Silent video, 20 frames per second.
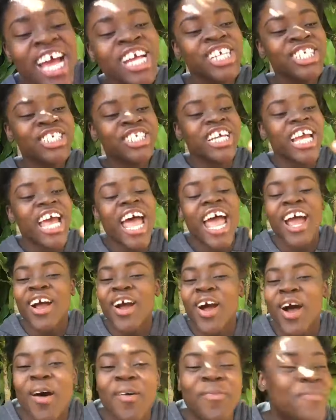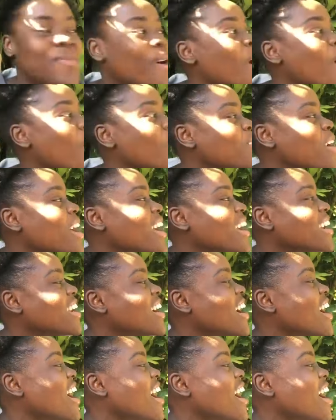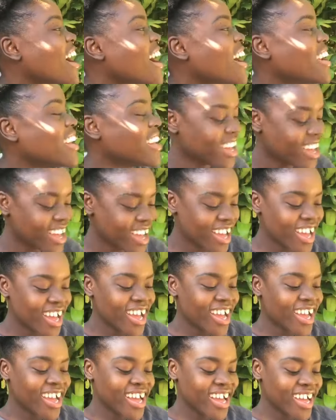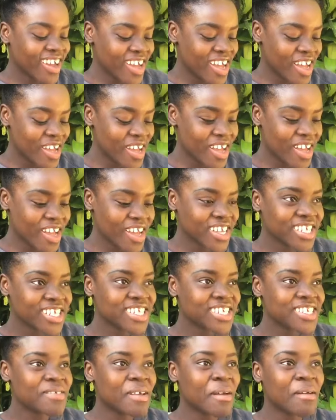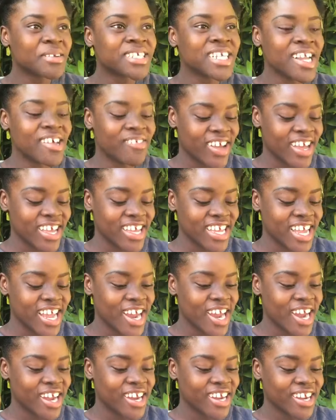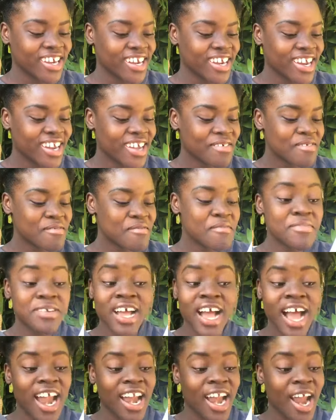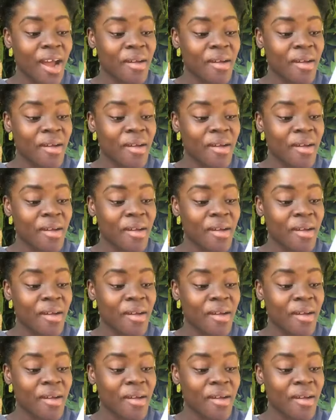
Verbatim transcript: she hang up. Oh my god. She never hear from the car. No, she never hear. Let me call her